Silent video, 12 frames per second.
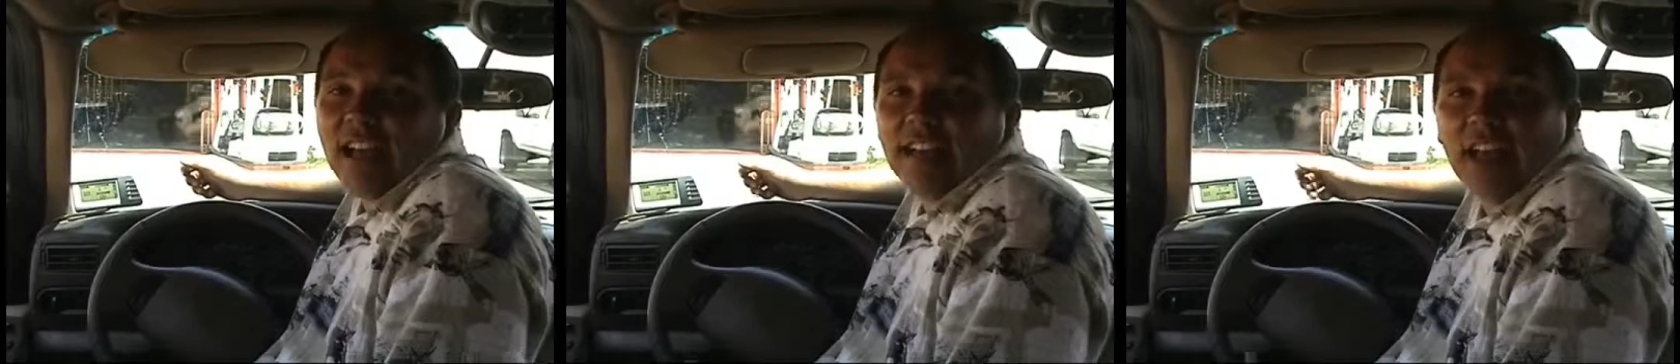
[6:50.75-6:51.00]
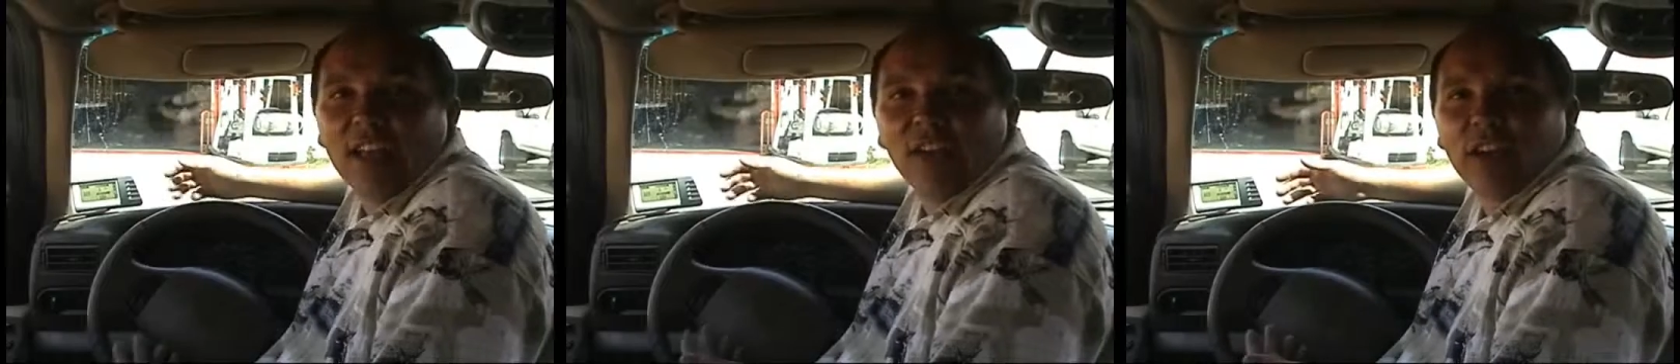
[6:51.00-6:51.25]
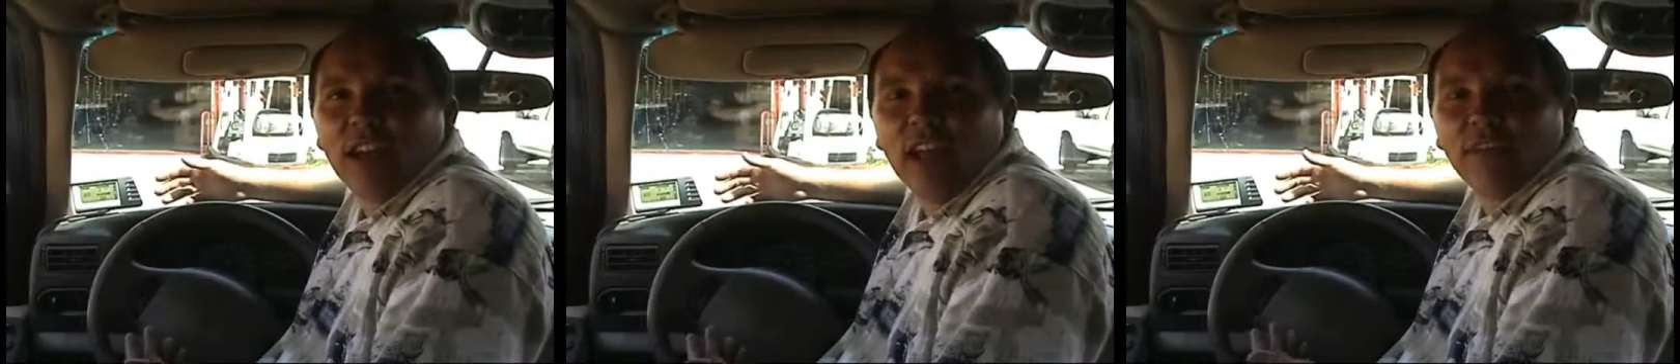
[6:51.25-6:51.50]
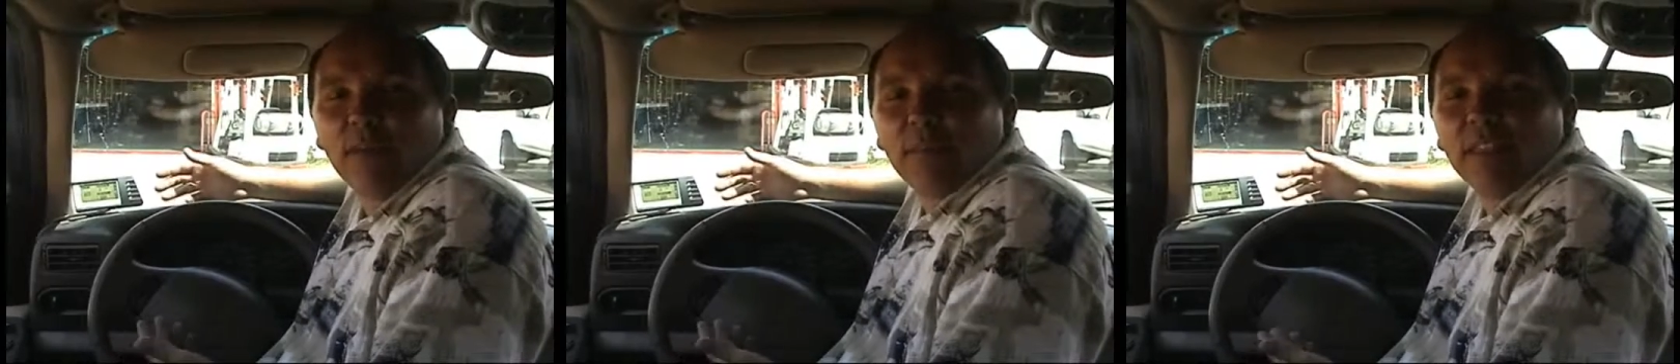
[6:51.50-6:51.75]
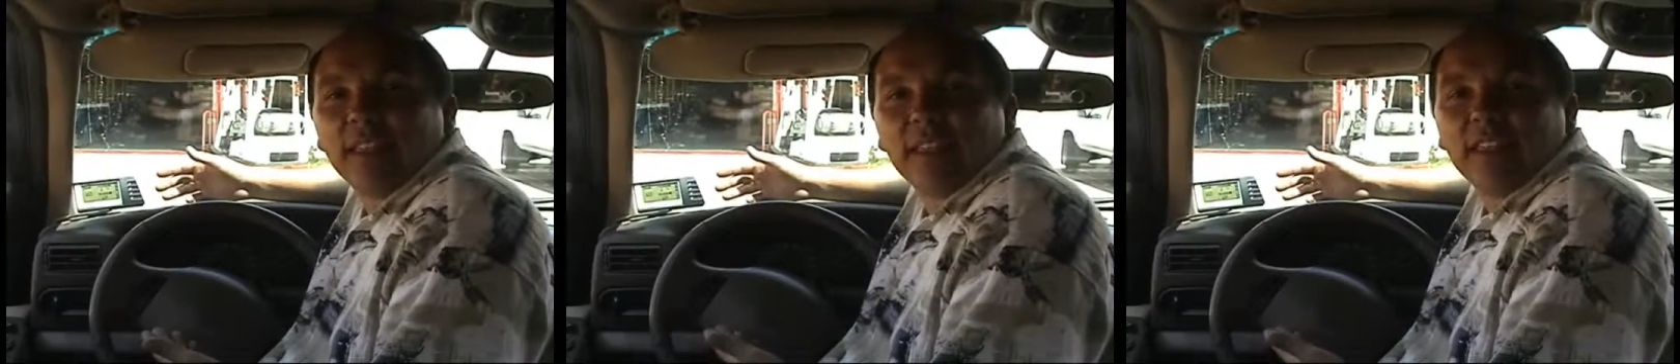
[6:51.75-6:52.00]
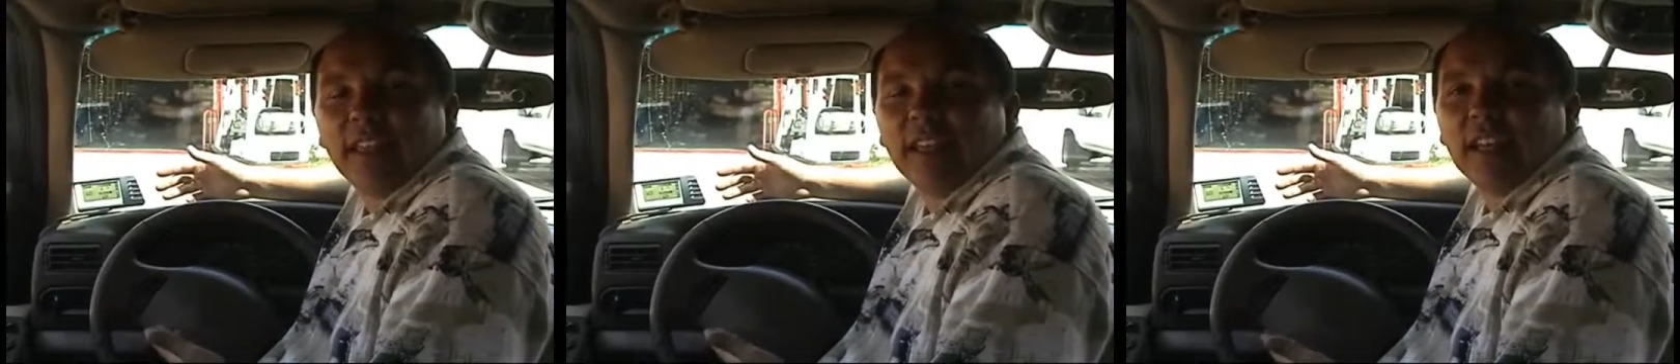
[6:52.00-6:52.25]
And now you can have up to
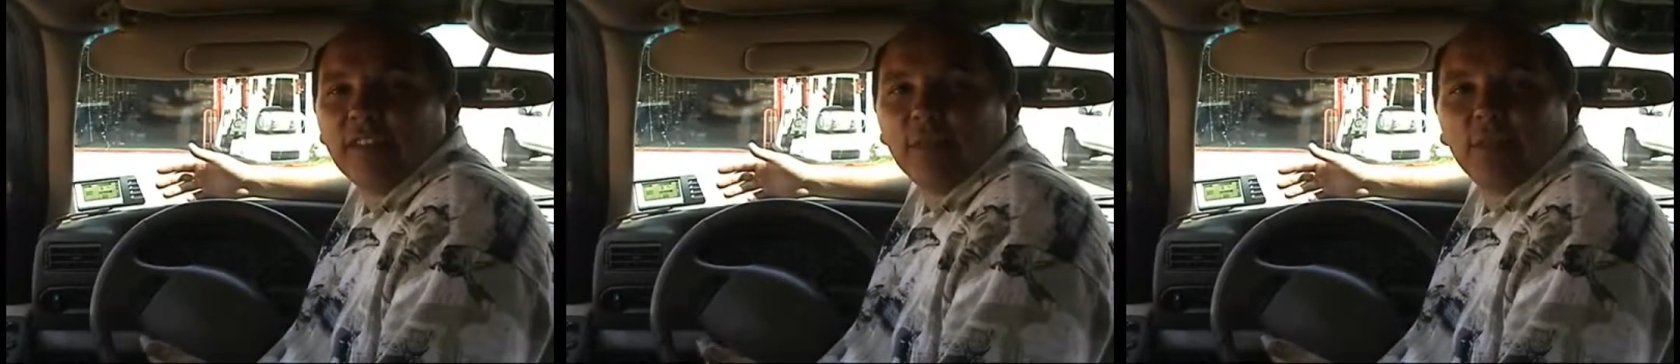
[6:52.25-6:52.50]
16 different